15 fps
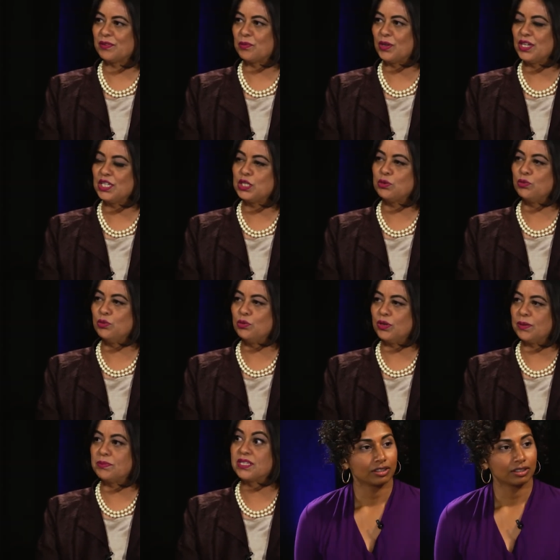What did you
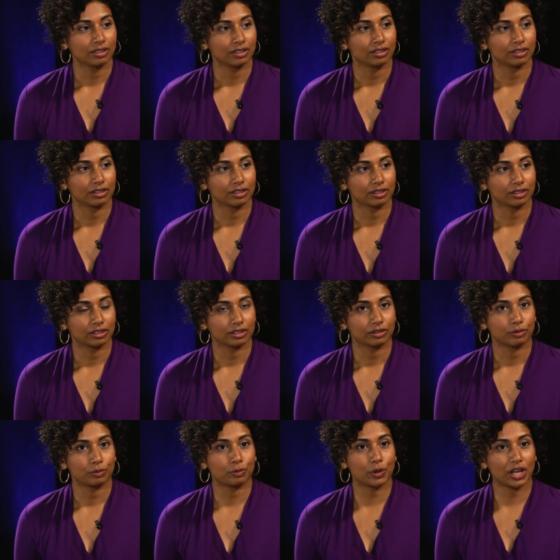observe?
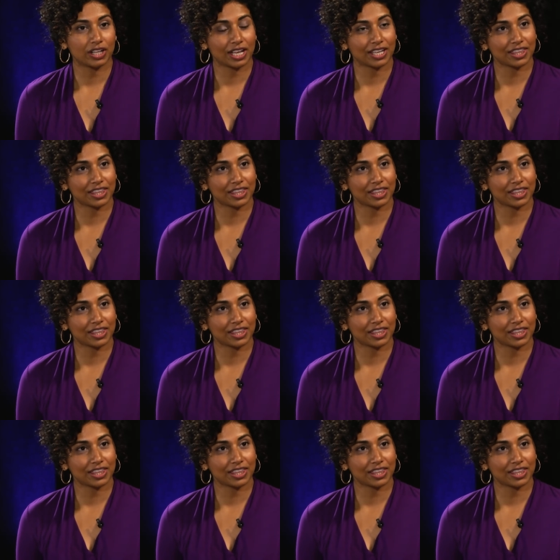Well,